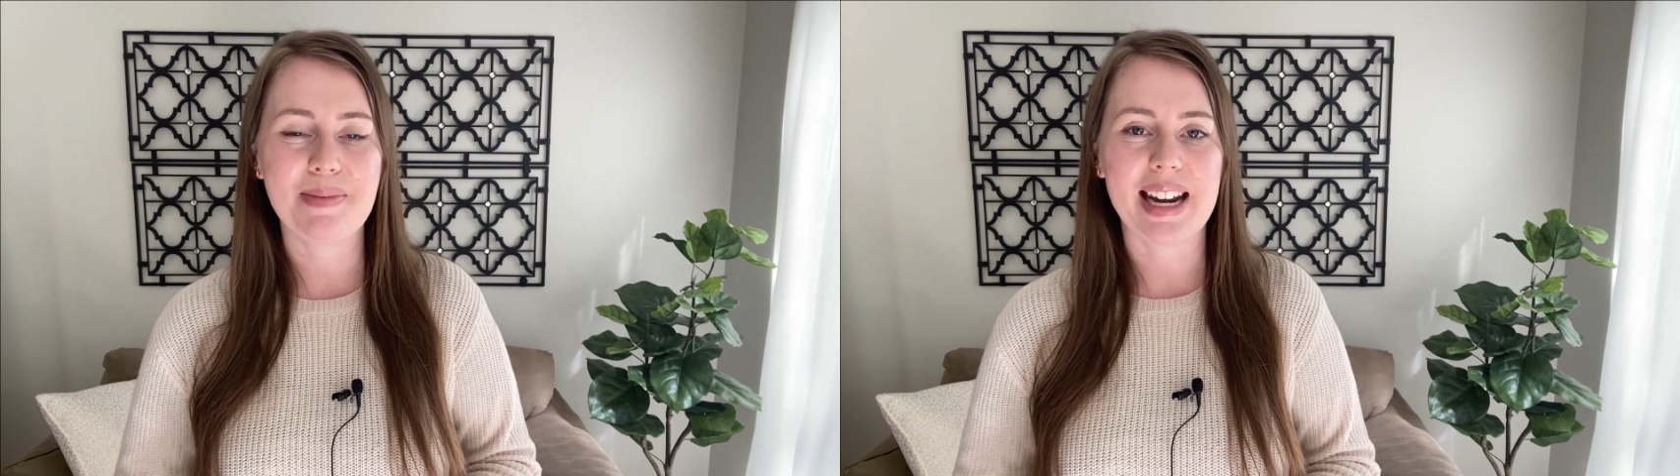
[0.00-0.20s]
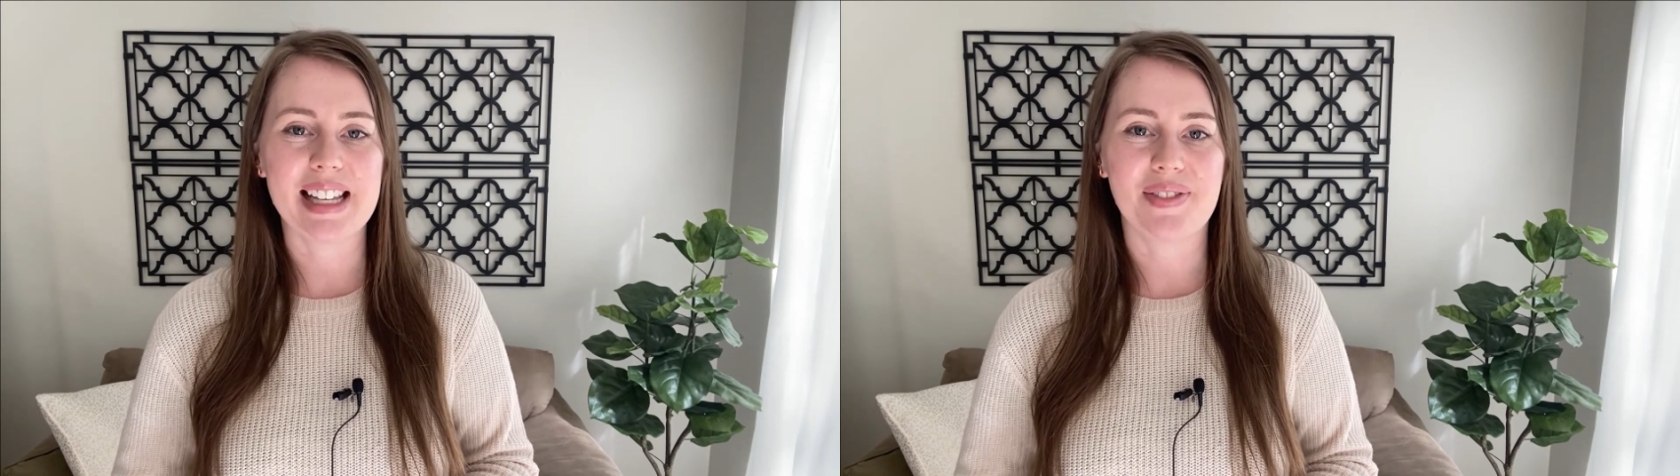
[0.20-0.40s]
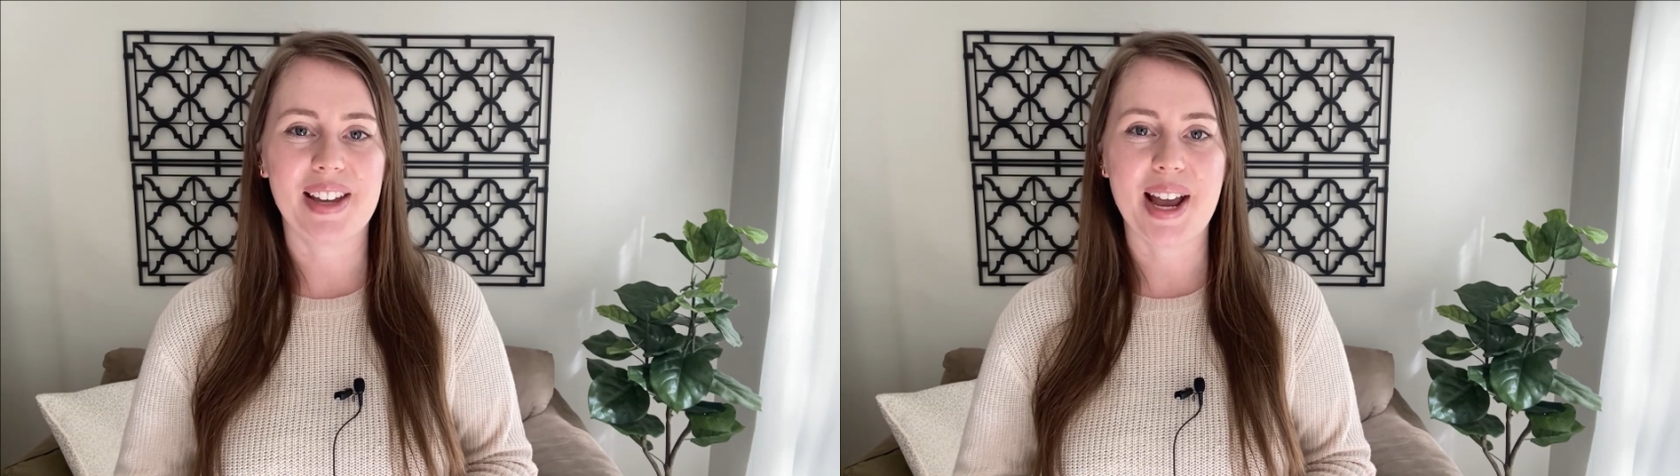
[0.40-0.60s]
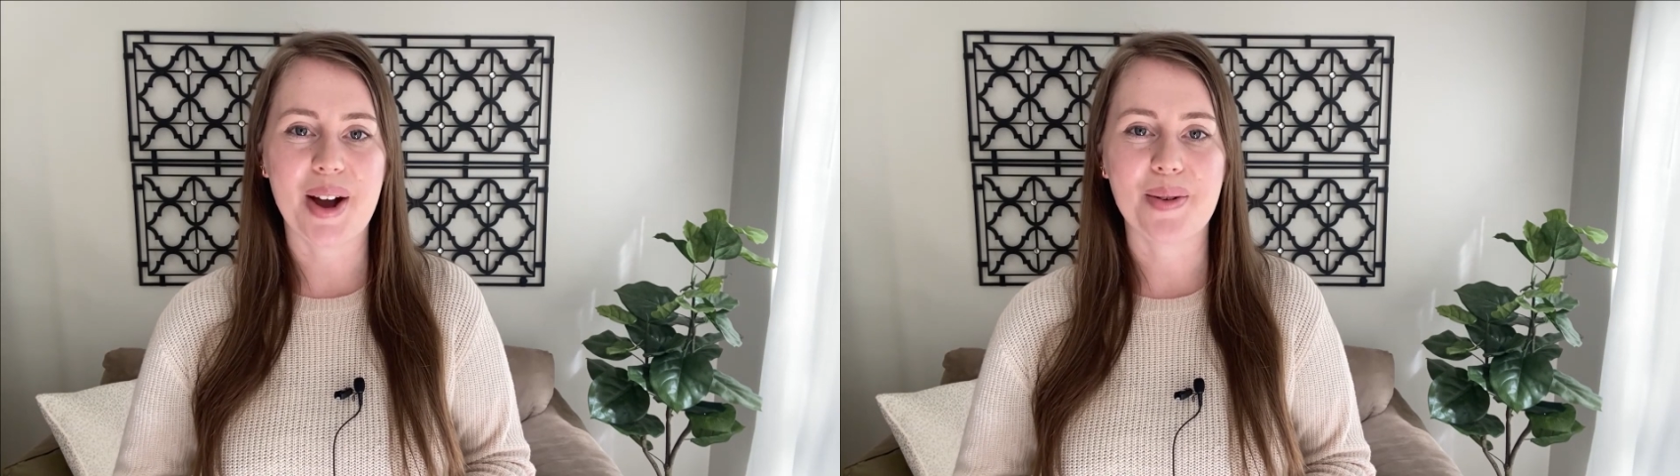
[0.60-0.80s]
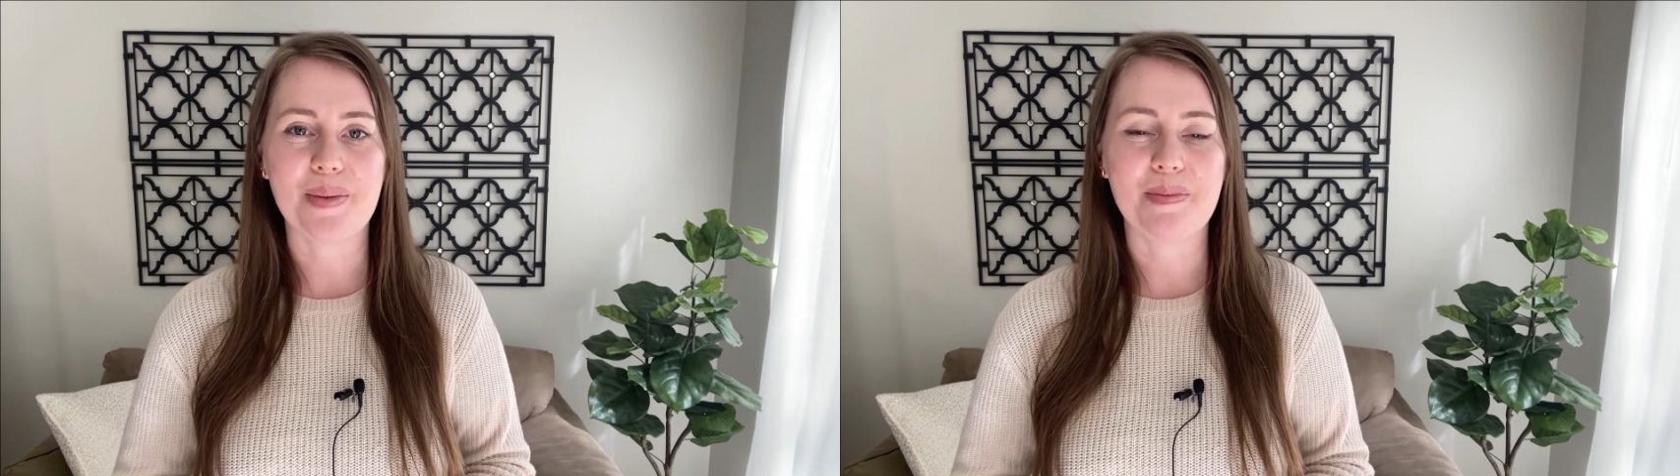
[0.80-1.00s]
in my next
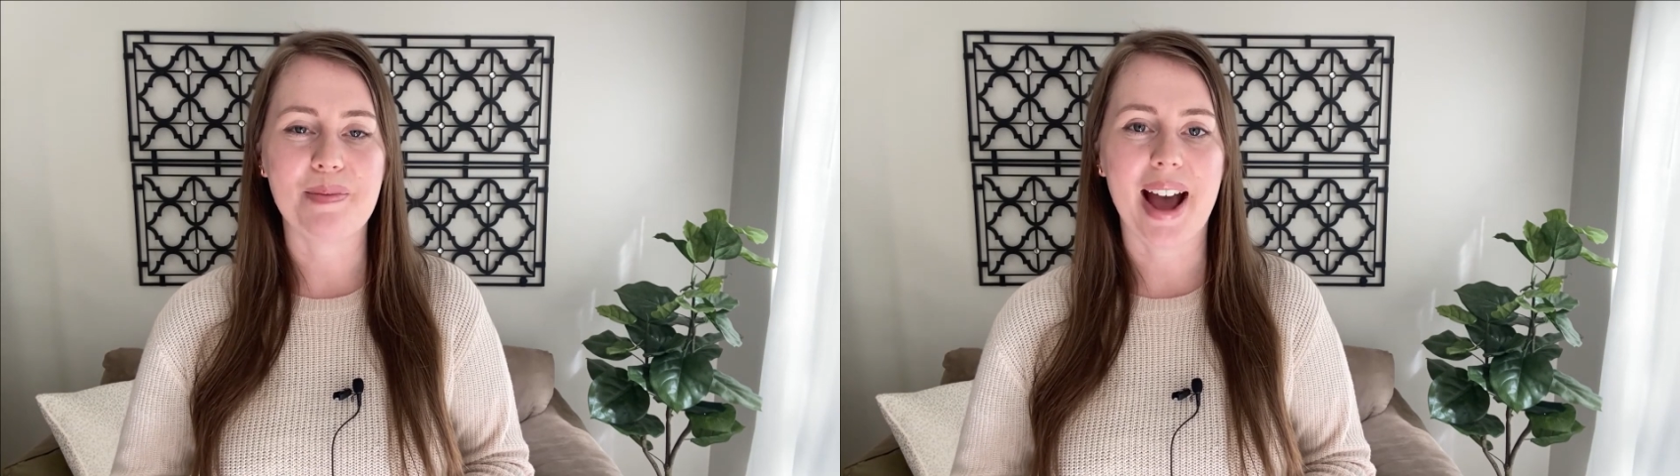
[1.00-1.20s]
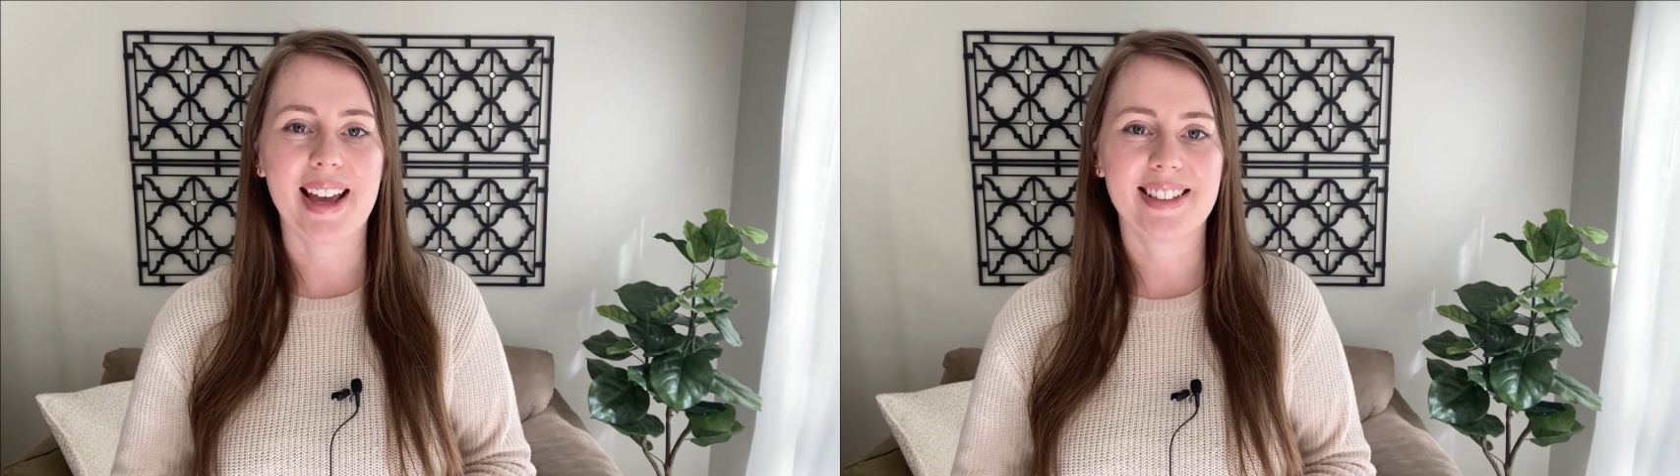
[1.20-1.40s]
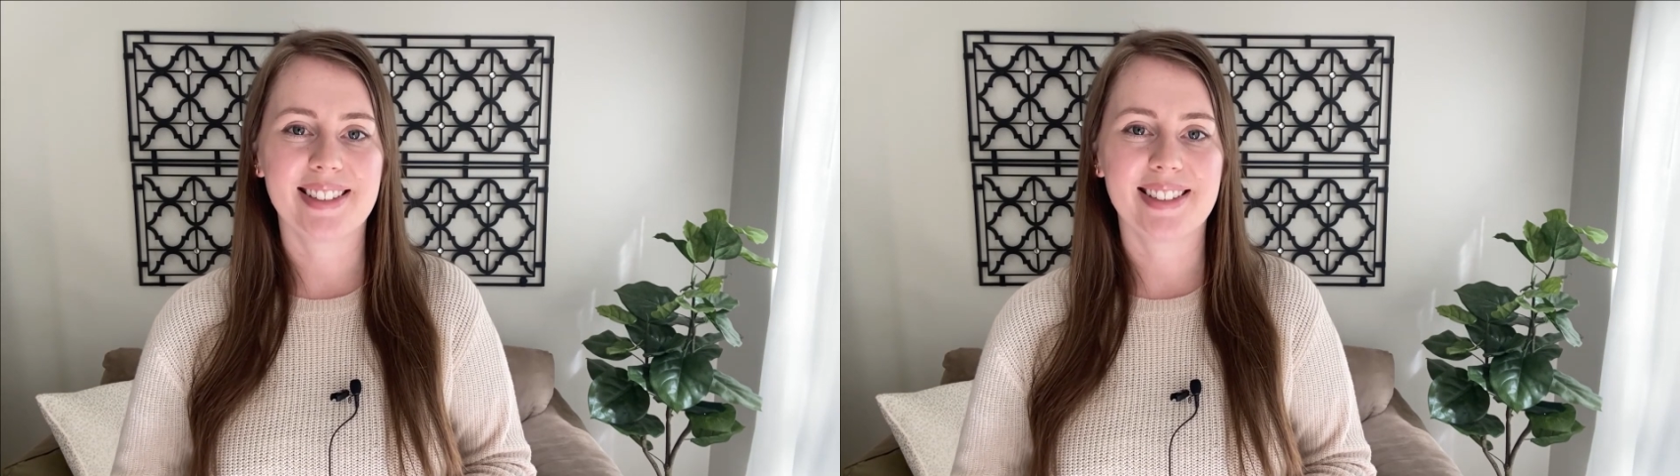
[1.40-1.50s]
video. Bye.